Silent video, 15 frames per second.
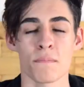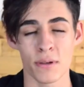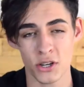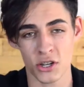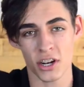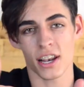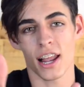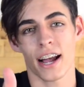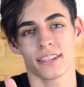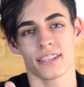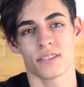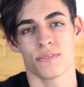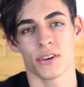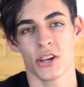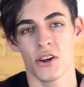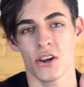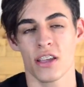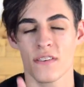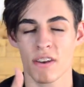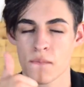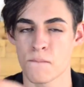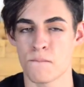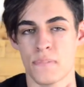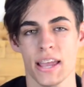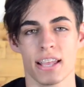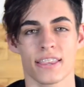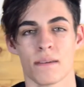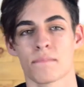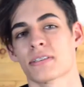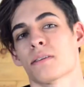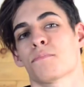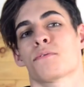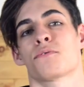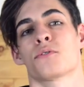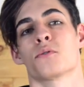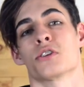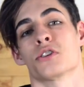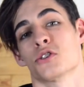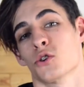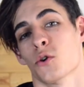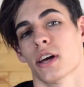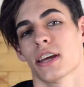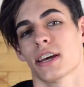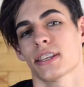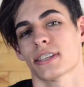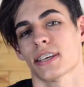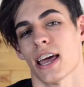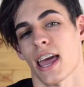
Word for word: Be sure to like this video, give it a big thumbs up if you enjoyed it,